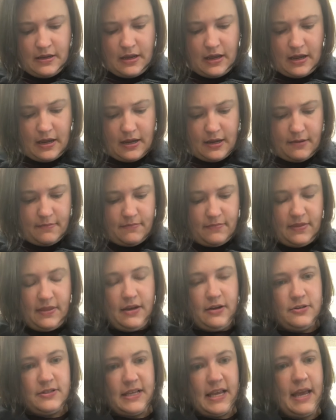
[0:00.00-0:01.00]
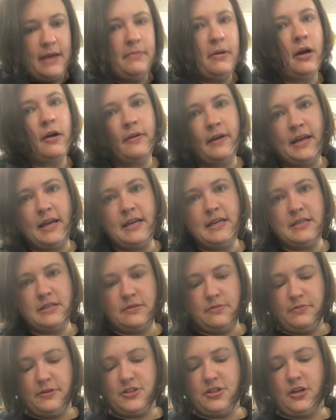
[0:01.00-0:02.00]
There's
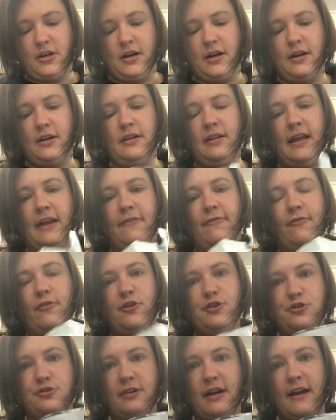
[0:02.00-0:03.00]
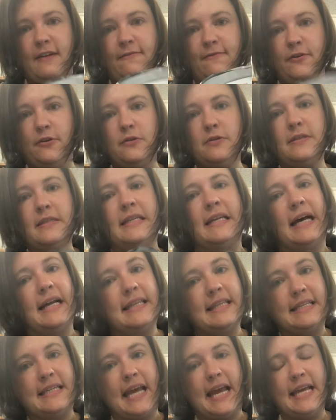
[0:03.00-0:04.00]
MREs, which are like freeze-dried foods.
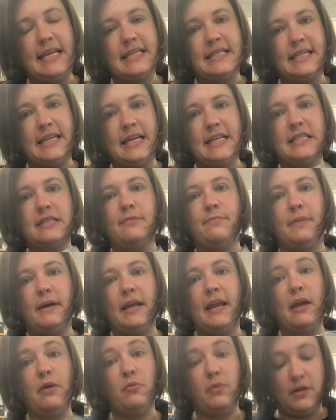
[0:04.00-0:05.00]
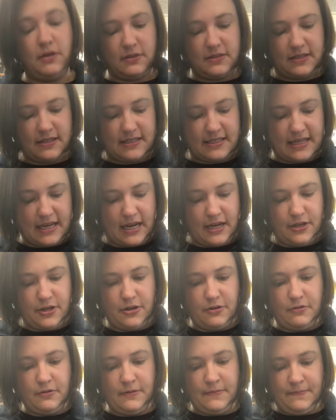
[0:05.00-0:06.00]
Not the tastiest, but it will sustain
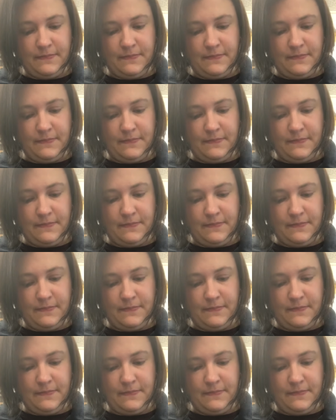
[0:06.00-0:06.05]
you.